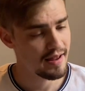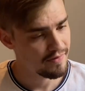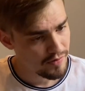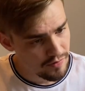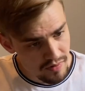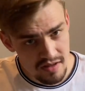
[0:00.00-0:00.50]
If
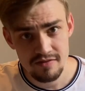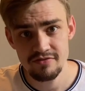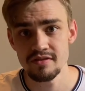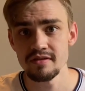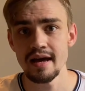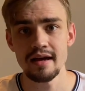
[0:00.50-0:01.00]
you really
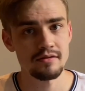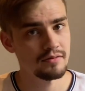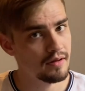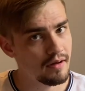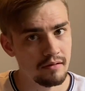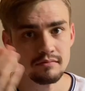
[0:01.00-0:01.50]
feel that,
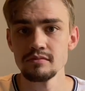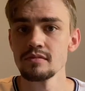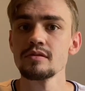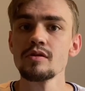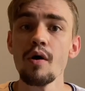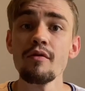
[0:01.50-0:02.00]

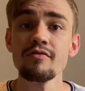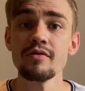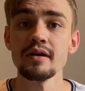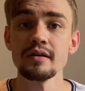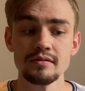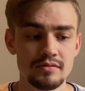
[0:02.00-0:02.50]
go
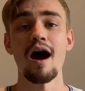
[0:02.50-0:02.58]
for it.